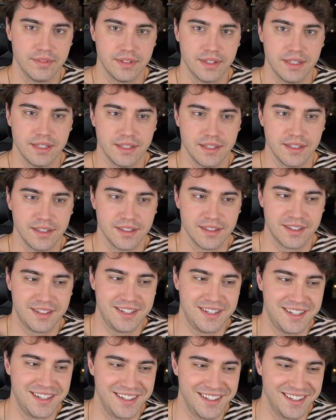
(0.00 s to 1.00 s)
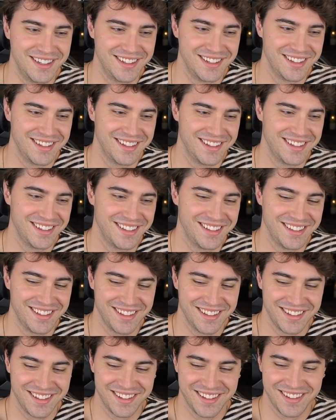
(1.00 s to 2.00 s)

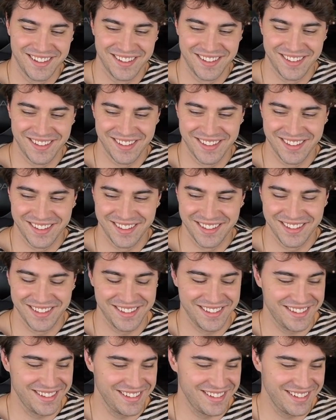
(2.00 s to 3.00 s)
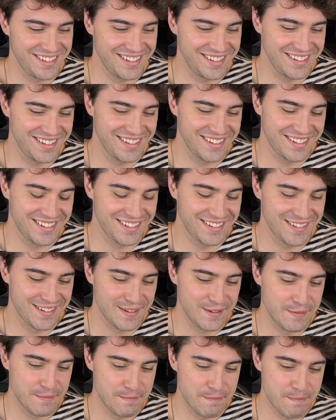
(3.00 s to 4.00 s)

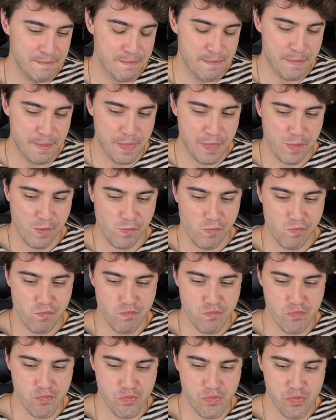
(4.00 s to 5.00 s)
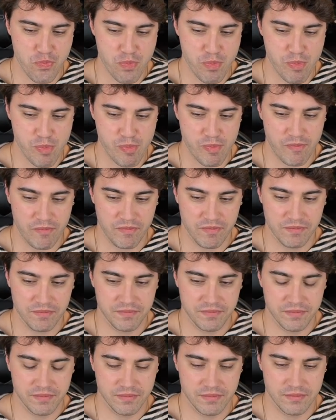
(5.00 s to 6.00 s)

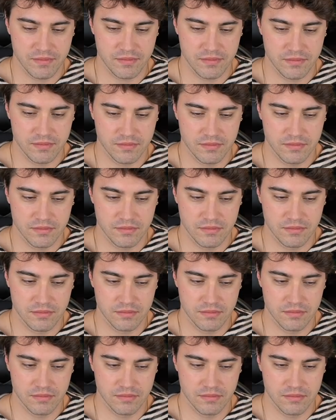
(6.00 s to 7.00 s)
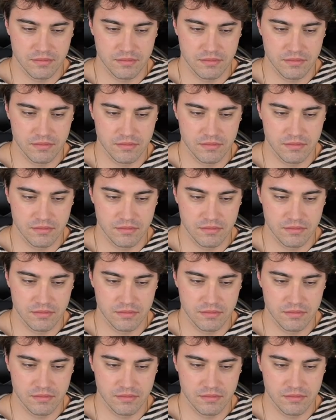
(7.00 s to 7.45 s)
[no speech]